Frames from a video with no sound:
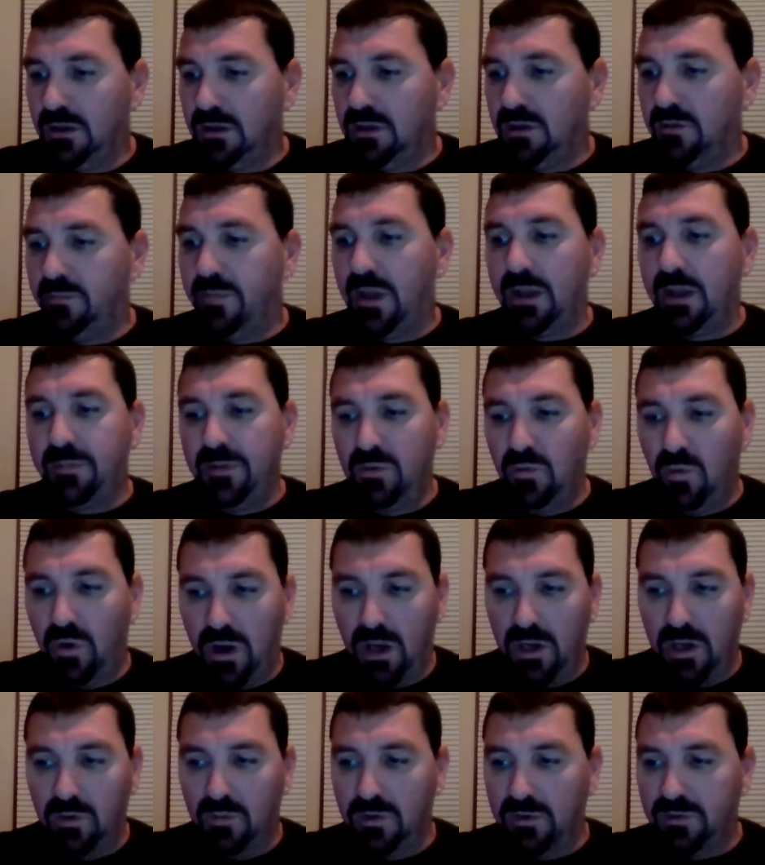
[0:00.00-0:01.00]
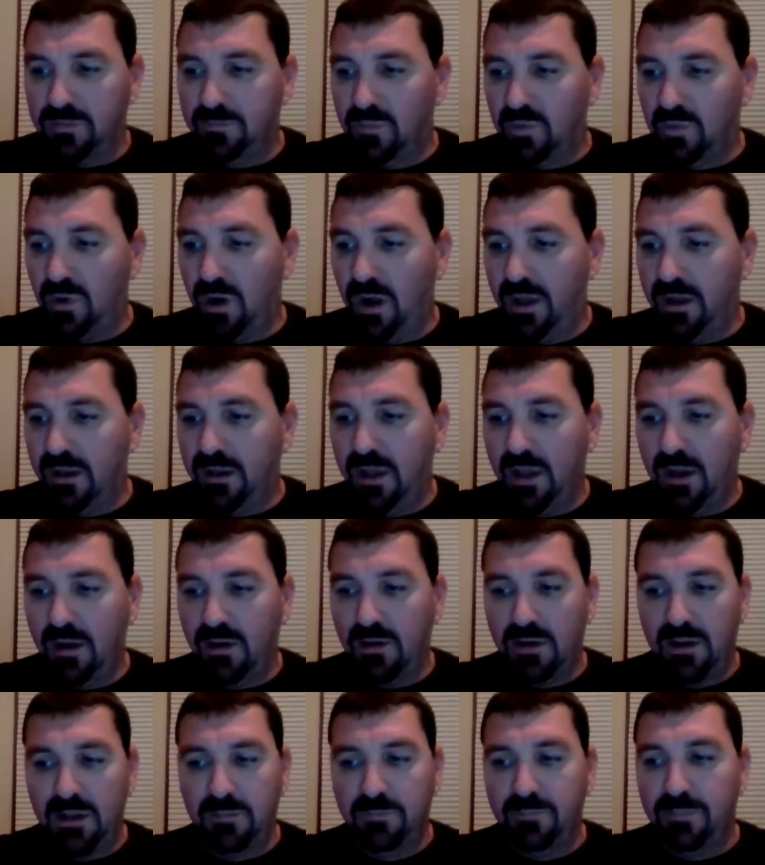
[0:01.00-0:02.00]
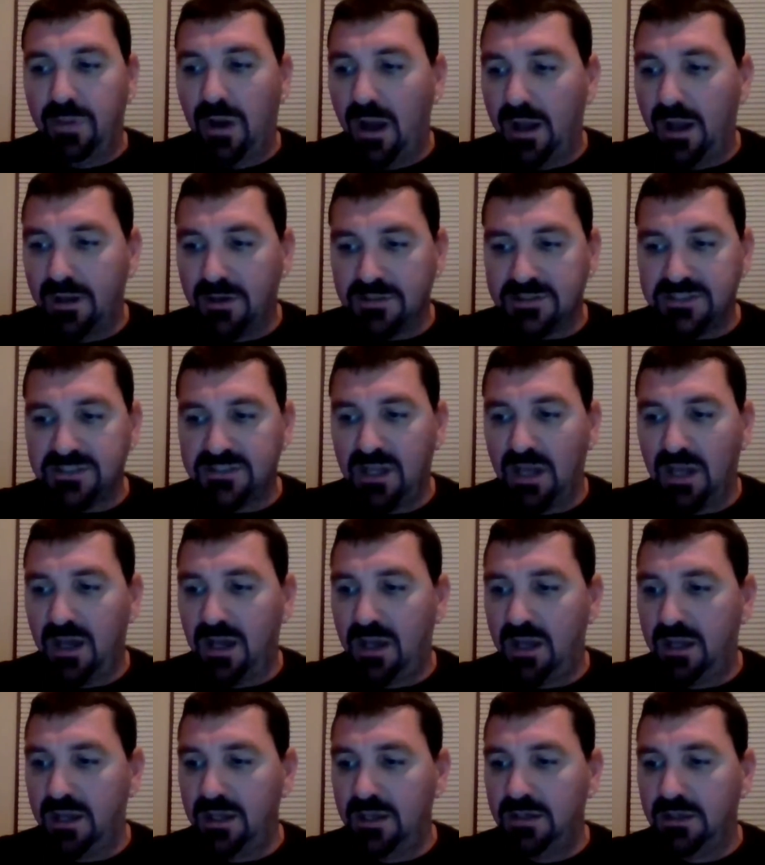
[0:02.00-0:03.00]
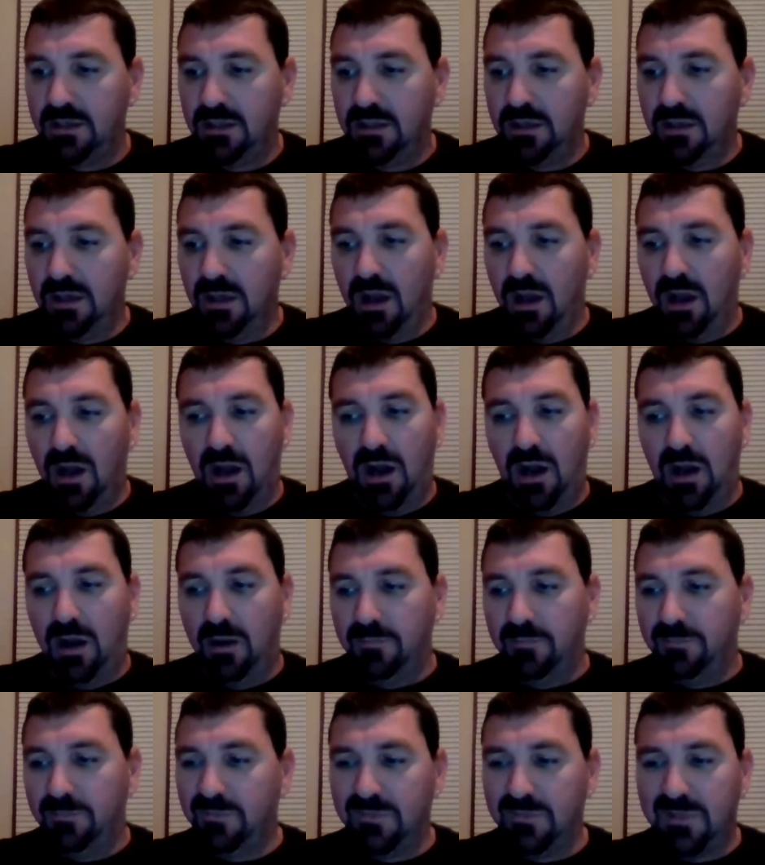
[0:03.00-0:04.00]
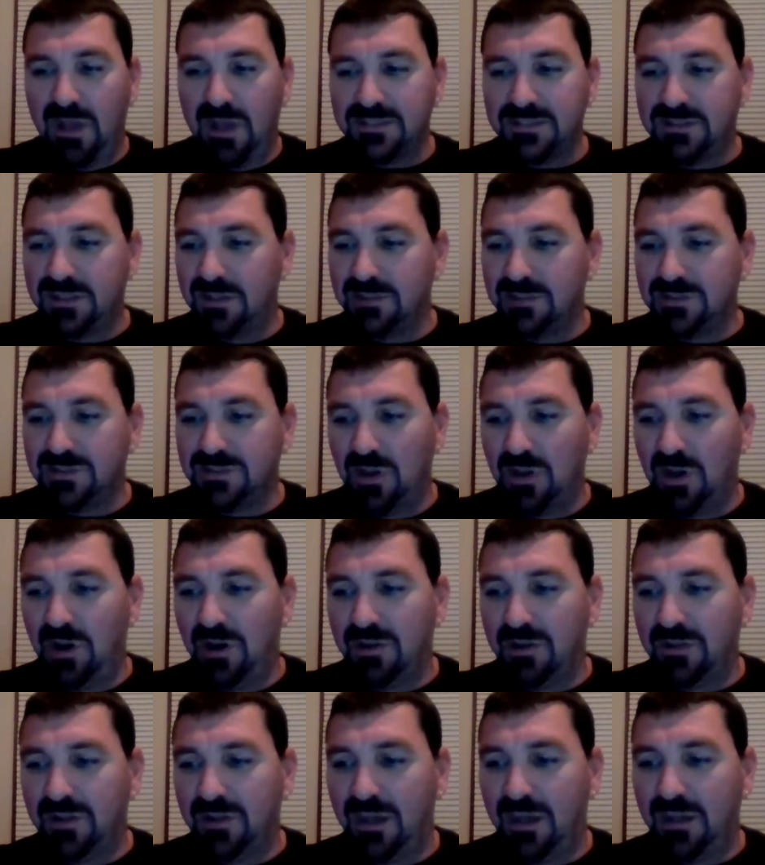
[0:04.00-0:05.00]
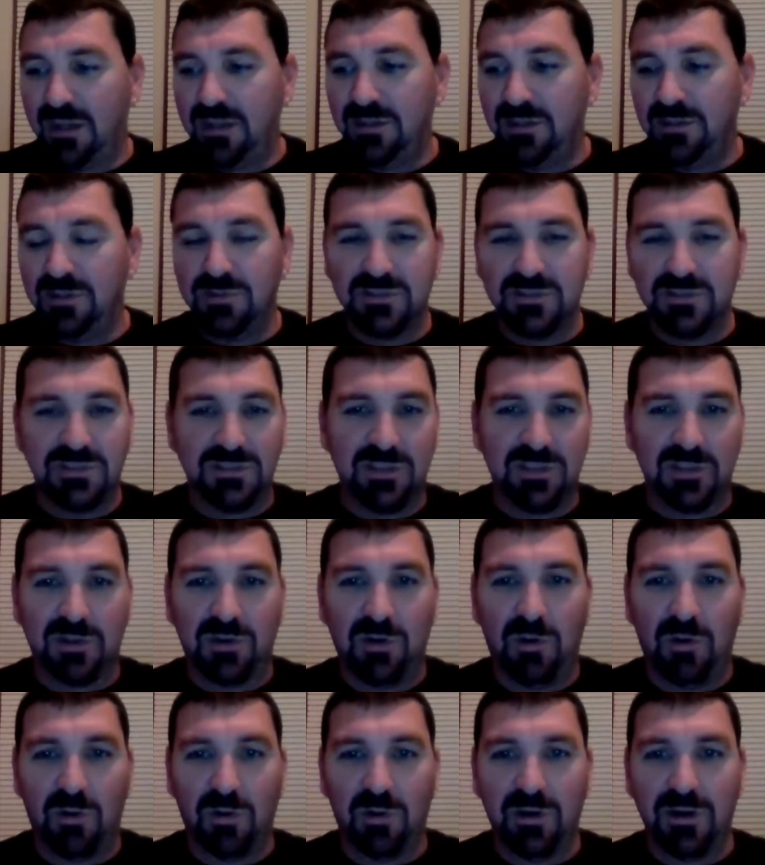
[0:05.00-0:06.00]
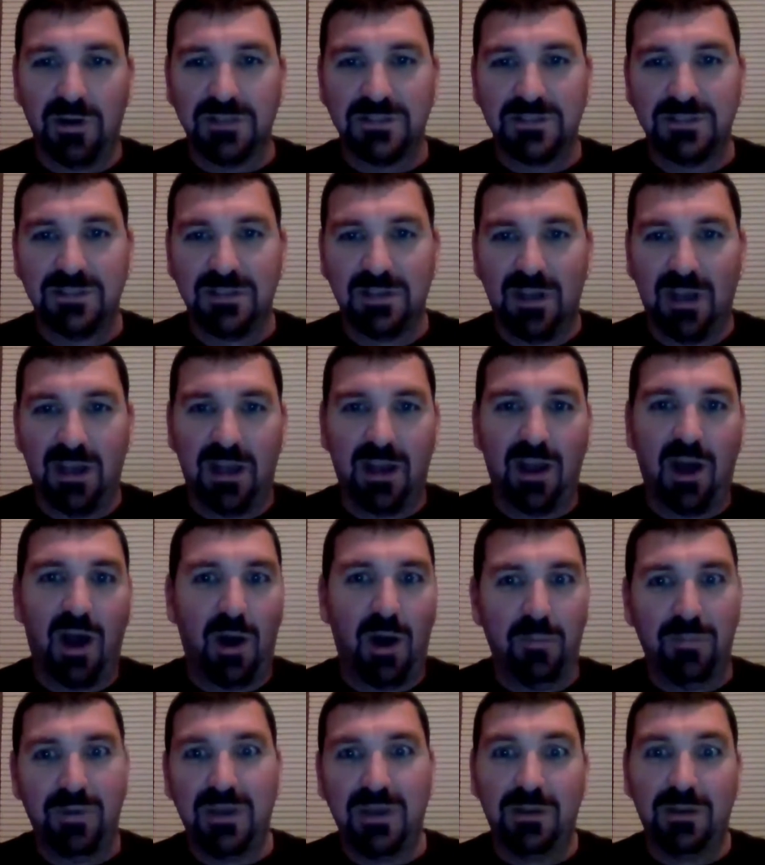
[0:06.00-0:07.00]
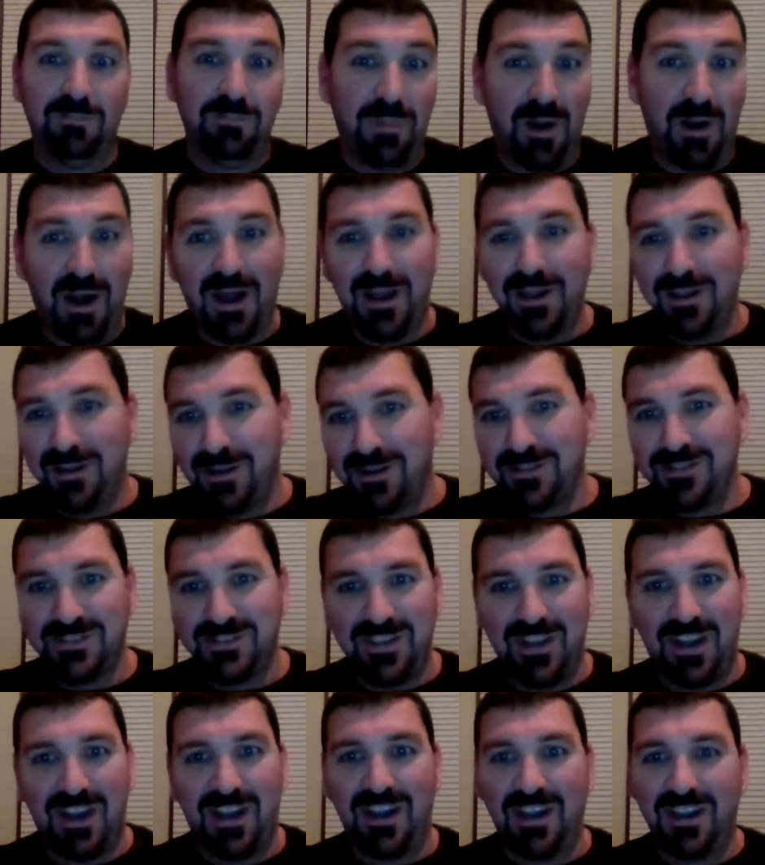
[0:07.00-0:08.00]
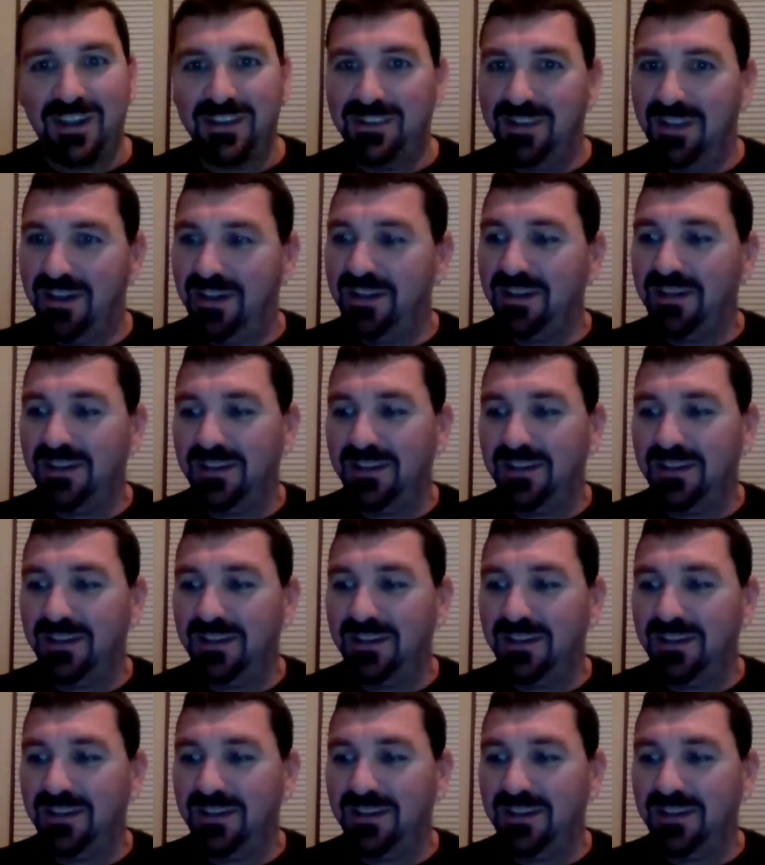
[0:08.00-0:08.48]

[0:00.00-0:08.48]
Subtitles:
You Make Me Want to with Mariah Carey, By Your Side. That's a song that he uses the chorus, and I'll be by your side. Like